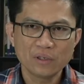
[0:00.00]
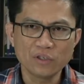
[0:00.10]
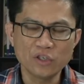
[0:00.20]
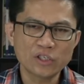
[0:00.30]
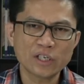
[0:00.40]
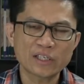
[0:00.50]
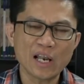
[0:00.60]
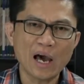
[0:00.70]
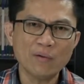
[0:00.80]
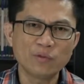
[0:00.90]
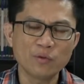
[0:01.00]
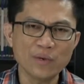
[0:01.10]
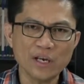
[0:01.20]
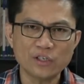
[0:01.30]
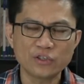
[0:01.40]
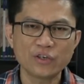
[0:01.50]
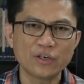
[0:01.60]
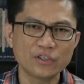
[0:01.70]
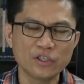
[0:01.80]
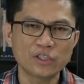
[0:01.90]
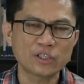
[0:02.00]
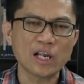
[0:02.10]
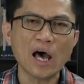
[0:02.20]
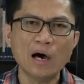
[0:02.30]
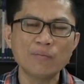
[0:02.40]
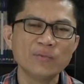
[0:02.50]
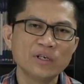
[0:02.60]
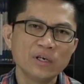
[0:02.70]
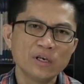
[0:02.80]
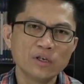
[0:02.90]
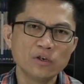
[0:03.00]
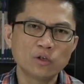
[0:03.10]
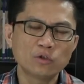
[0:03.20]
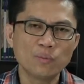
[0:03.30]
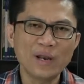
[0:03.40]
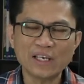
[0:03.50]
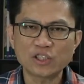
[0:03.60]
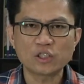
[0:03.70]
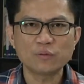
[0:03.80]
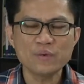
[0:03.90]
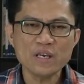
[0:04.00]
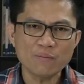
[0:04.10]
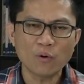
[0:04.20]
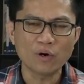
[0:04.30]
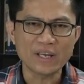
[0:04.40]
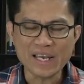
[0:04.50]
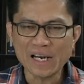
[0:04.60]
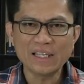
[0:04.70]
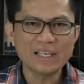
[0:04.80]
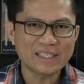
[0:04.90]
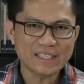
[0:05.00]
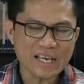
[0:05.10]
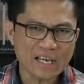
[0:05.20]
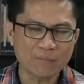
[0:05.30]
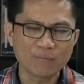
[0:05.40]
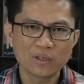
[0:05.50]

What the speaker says: Jesus loved to minister. Jesus loved, you know, to bless people, heal the sick,